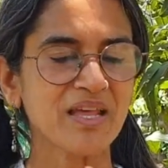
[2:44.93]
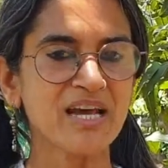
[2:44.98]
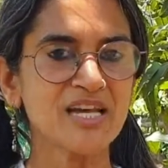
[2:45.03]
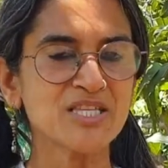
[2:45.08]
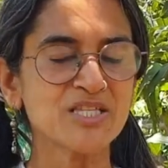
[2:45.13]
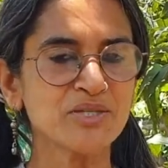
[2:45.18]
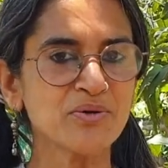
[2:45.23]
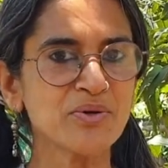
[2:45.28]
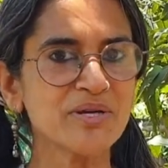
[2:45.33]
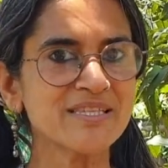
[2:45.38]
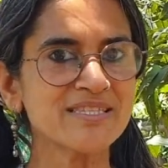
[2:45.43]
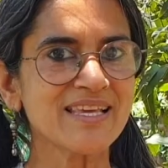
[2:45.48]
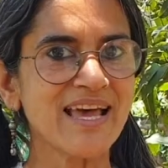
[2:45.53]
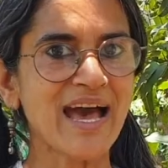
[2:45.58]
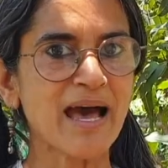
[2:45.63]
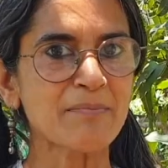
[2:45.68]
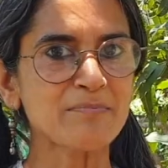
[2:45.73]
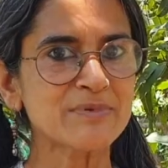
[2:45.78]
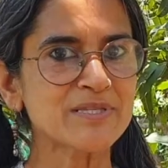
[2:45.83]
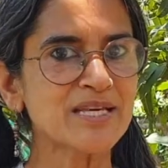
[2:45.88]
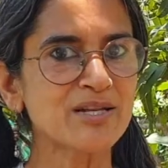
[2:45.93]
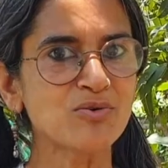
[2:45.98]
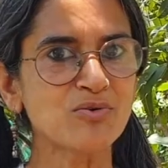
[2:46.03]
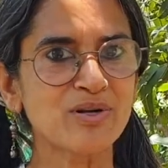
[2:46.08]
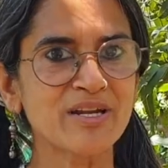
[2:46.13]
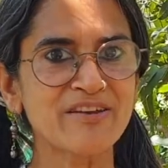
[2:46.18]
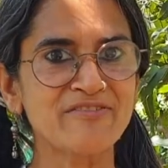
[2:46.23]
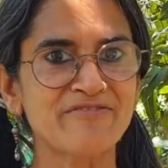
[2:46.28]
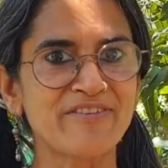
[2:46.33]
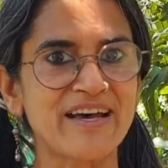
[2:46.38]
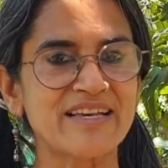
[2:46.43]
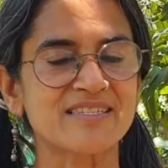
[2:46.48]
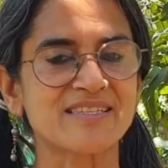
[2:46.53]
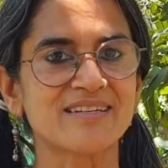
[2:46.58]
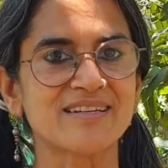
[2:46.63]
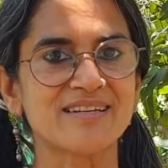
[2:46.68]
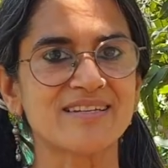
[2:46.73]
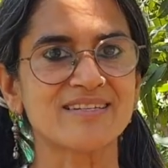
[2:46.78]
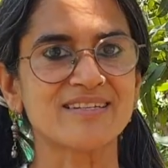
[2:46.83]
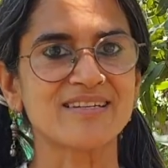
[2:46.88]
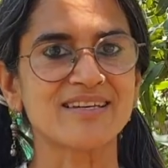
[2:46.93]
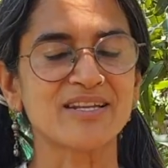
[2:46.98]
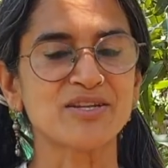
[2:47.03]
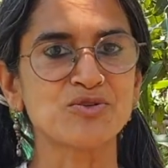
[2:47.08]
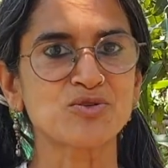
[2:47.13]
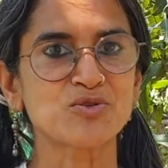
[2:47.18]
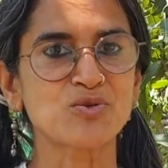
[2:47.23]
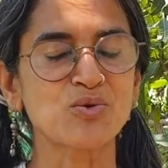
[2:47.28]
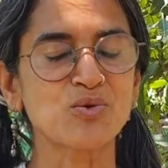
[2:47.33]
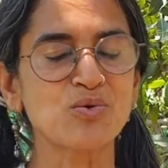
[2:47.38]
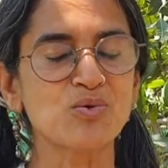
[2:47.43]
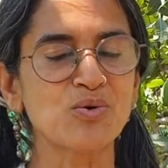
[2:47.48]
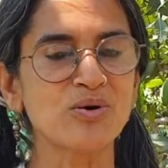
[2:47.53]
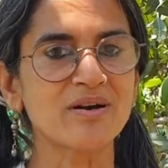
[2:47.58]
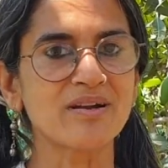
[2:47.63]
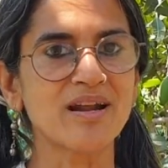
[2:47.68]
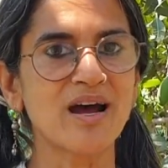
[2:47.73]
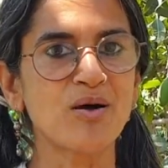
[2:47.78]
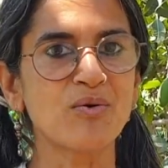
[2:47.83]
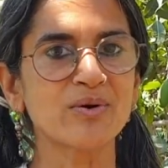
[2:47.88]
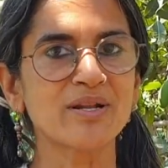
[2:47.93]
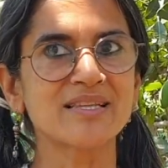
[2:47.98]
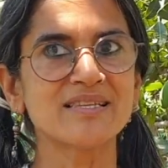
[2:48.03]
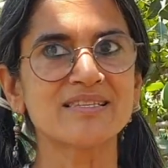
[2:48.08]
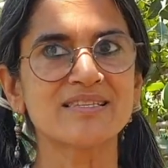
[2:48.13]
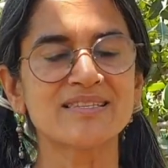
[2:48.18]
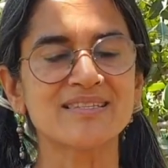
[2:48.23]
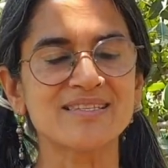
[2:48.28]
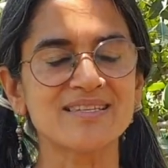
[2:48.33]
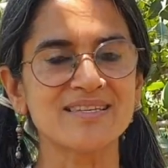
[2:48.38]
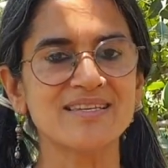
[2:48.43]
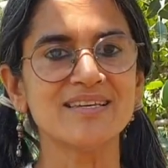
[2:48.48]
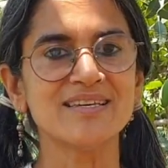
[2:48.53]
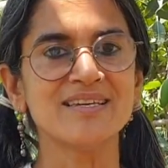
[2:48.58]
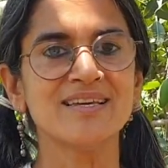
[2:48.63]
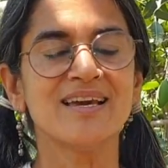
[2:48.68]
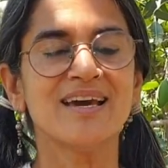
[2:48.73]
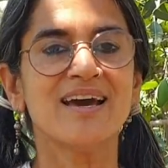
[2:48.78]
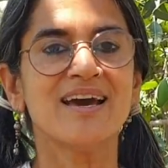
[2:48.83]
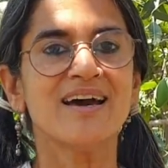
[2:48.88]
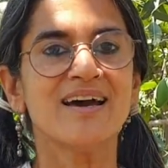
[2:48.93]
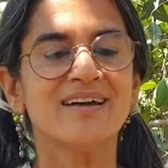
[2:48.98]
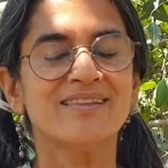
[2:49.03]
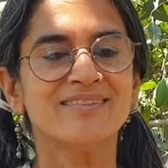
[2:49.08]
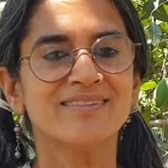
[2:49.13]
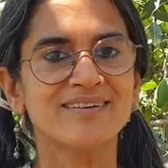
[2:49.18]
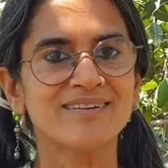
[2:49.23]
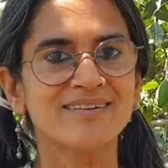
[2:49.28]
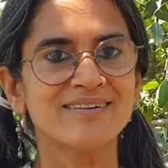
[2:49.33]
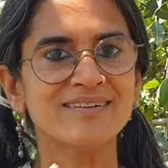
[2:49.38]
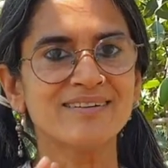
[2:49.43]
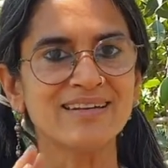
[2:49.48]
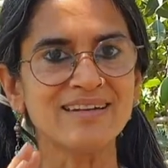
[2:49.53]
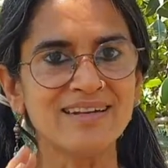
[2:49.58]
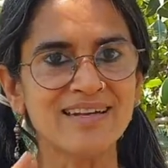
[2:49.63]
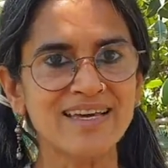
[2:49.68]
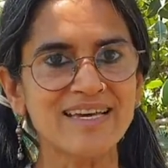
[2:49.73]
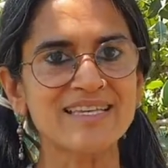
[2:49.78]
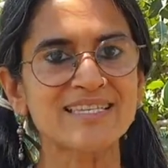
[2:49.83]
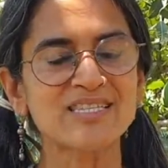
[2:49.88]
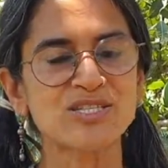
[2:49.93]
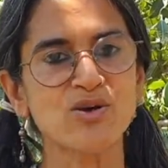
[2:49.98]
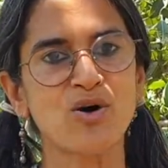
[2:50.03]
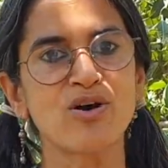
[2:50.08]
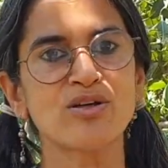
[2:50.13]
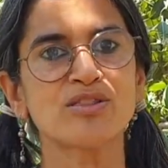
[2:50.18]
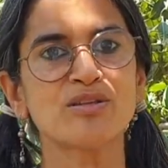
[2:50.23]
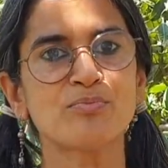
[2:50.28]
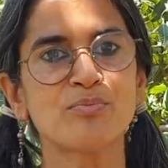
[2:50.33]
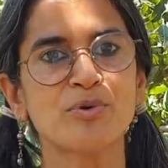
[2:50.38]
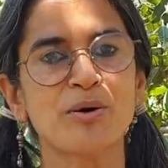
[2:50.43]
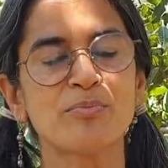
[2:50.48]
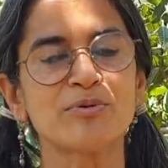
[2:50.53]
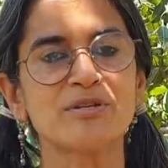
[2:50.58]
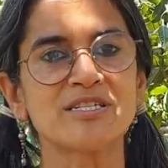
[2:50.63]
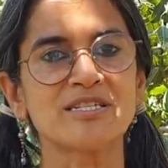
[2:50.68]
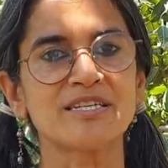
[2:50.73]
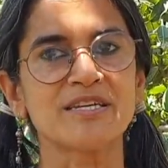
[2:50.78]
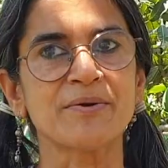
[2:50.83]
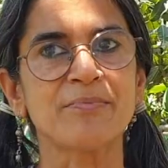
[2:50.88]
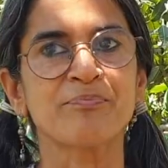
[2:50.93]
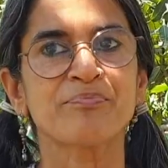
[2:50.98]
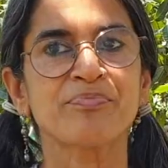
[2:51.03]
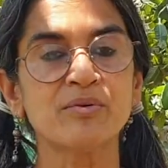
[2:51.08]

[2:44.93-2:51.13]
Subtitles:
So it's absolutely fascinating and you should go around and see the nests on the property.